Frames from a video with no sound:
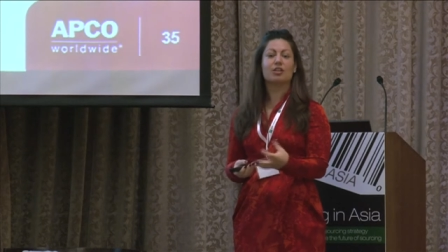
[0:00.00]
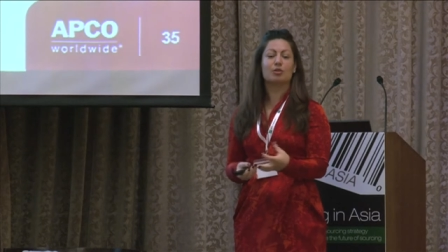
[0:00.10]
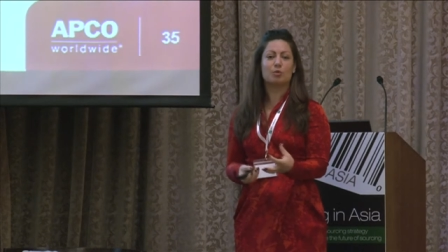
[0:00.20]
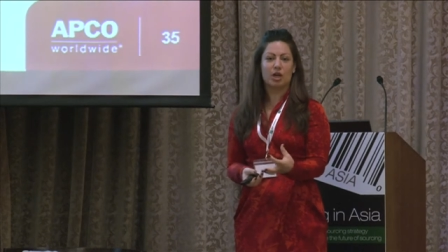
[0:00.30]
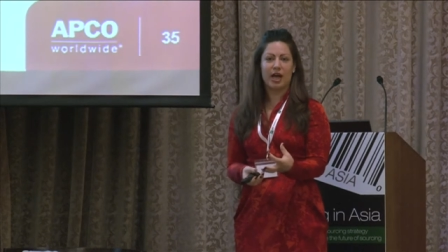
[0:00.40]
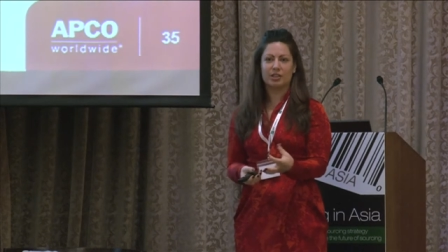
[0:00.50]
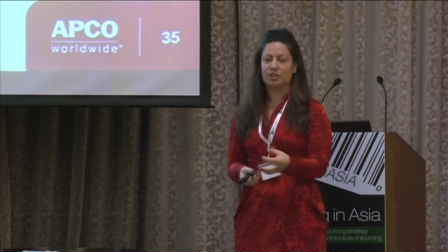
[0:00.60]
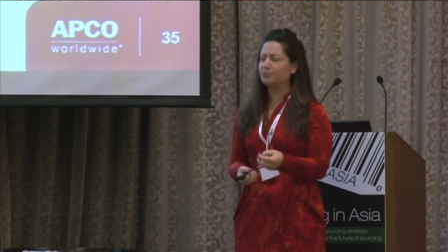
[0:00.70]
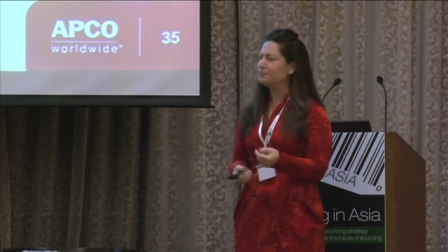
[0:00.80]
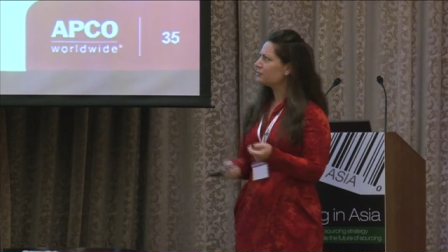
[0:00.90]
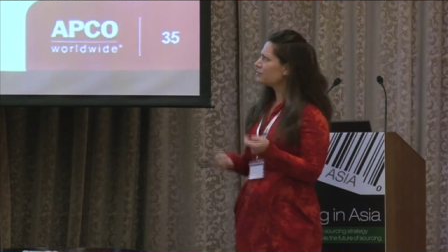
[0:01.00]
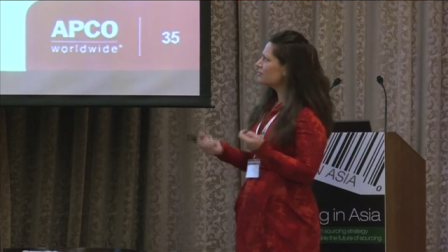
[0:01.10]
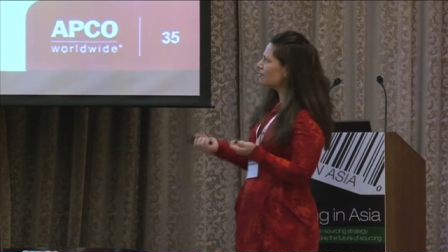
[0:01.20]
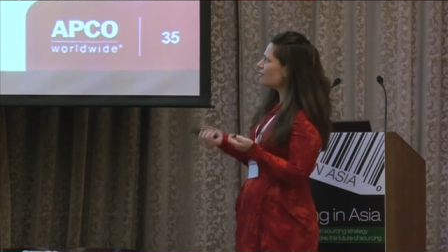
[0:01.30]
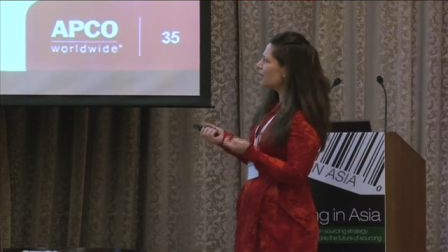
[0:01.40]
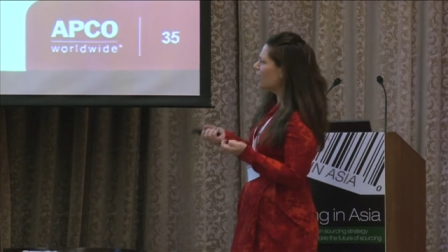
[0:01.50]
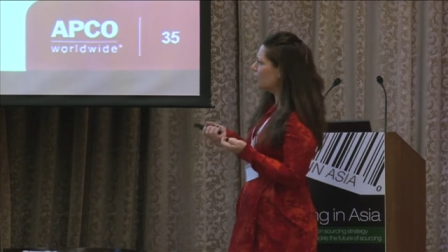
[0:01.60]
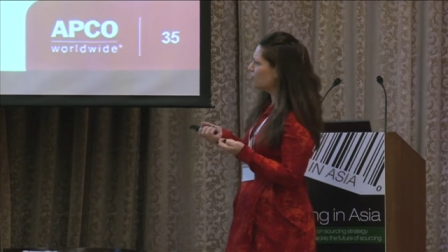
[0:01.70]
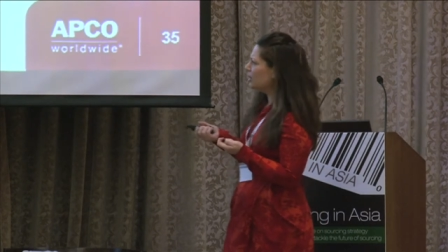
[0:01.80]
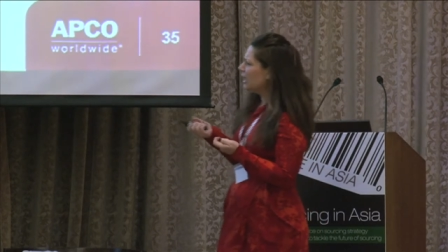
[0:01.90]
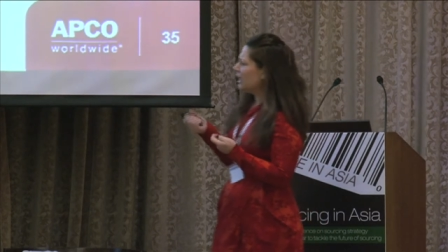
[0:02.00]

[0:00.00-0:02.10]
a little more action. Um,